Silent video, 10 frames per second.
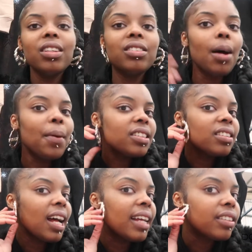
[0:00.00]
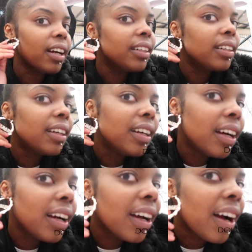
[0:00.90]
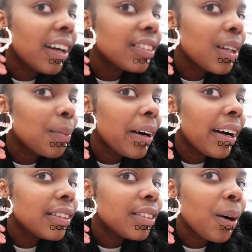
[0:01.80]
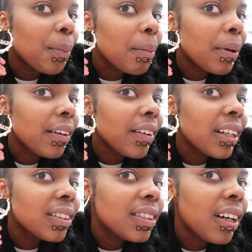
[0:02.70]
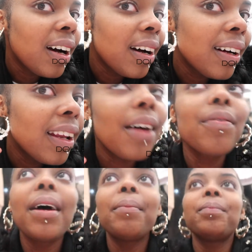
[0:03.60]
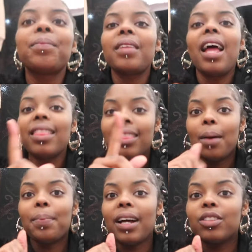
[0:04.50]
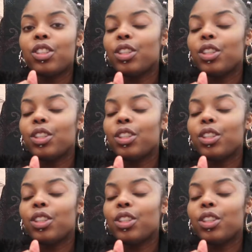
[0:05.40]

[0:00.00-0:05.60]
Starbucks is nice though. Is it? Guys, look at my doll baby earrings. Oh, love them. They'll be out